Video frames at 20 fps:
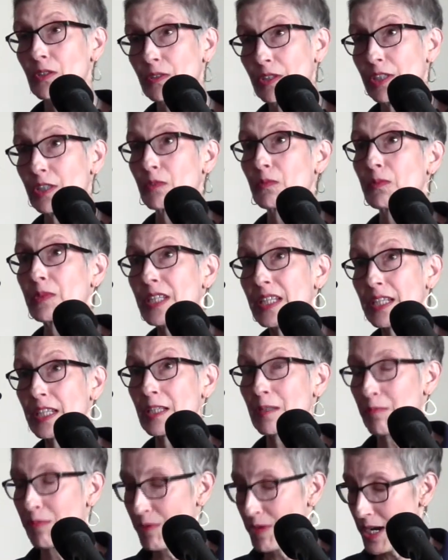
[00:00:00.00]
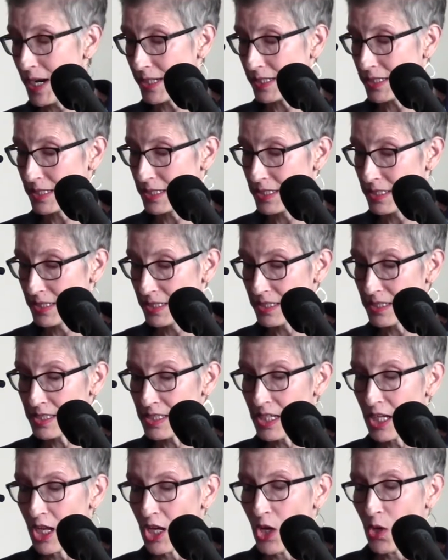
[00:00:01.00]
current reading
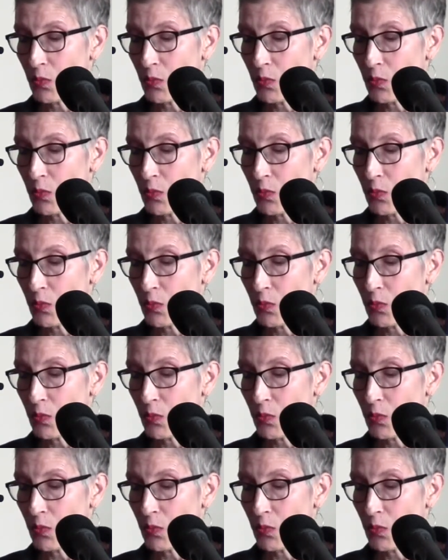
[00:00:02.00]
practices,